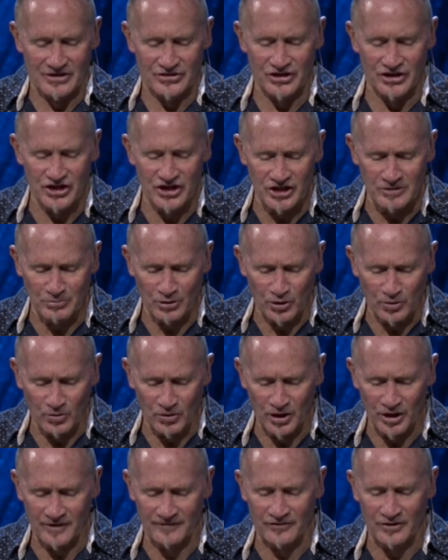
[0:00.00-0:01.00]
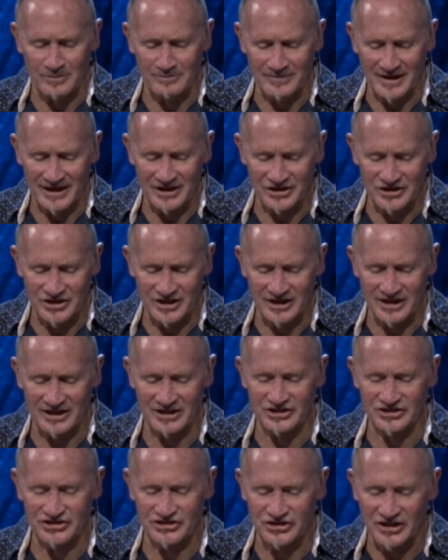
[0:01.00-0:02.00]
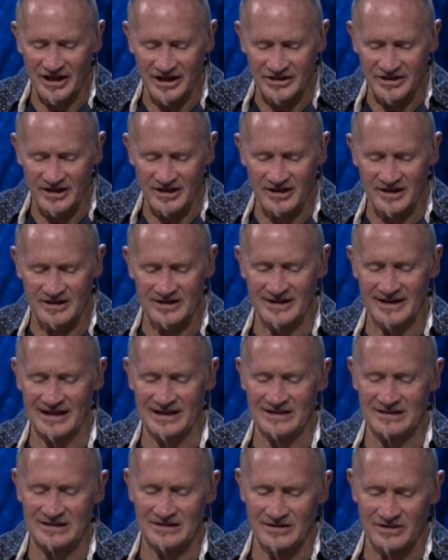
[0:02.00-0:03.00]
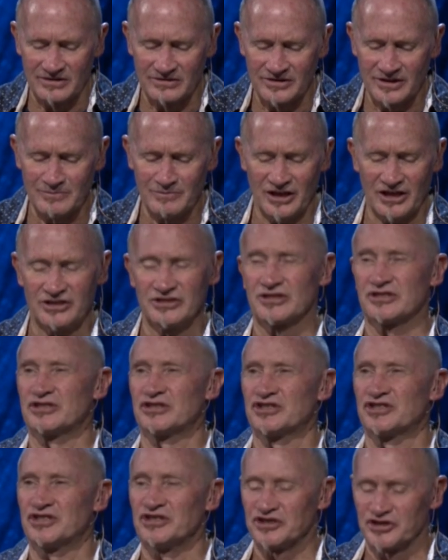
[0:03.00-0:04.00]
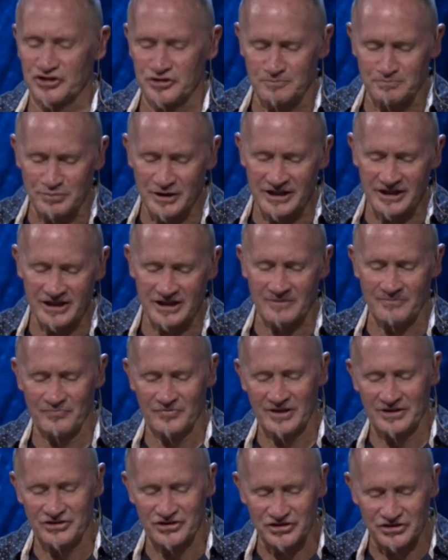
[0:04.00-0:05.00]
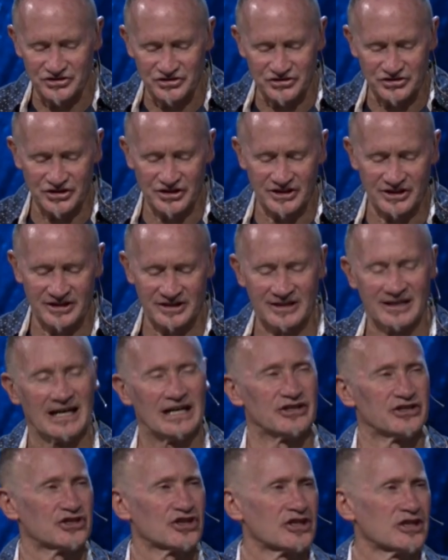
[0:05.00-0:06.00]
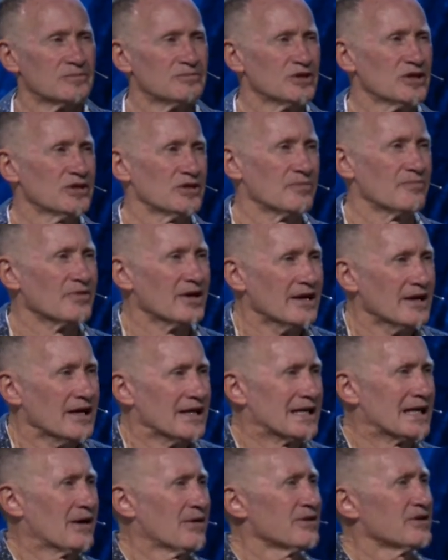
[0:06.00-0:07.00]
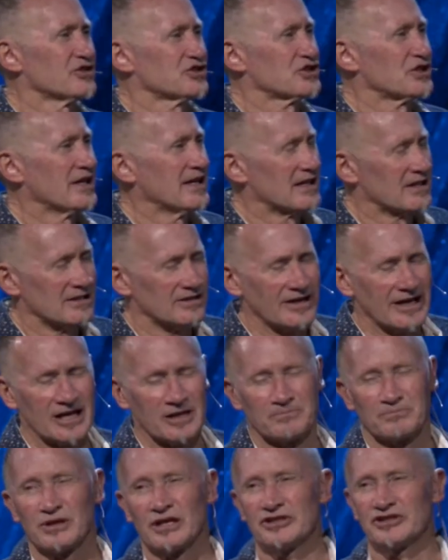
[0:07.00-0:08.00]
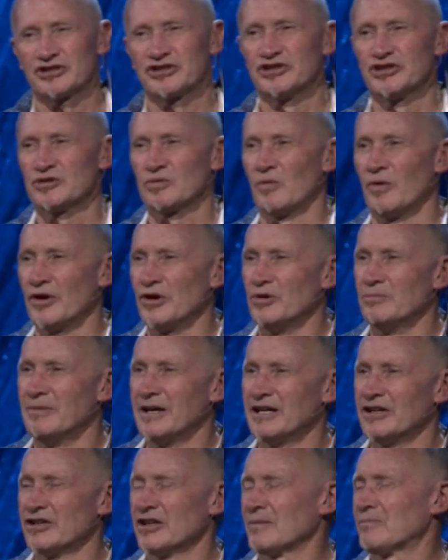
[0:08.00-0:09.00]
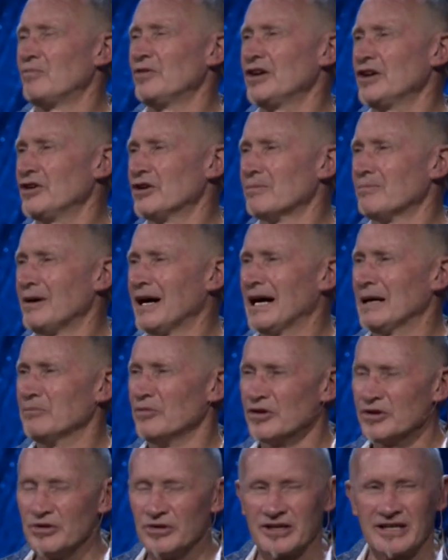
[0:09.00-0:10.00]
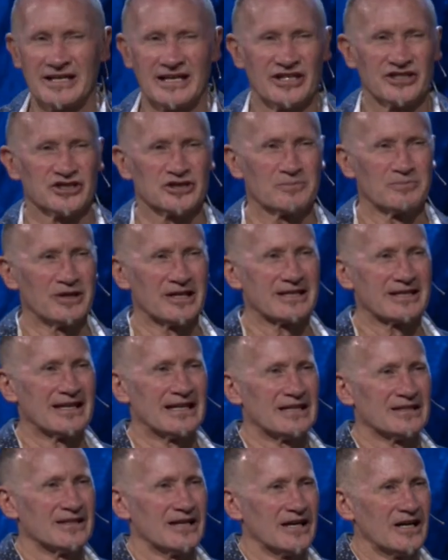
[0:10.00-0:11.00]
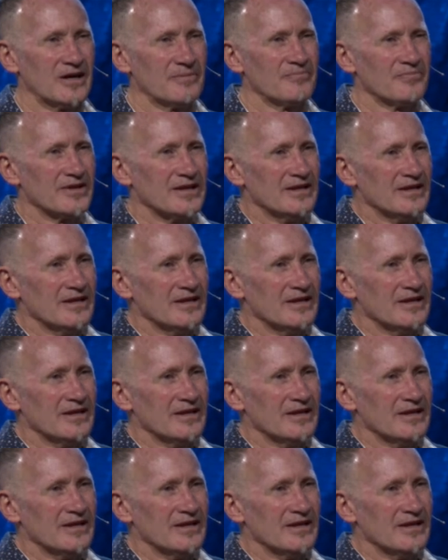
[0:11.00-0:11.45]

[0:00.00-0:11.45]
The Hebrew word for meditate is sayah, and it literally means to speak, to sing, and to commune. Now I understand a lot of places where you may end up reading your Bible, you can't speak out loud.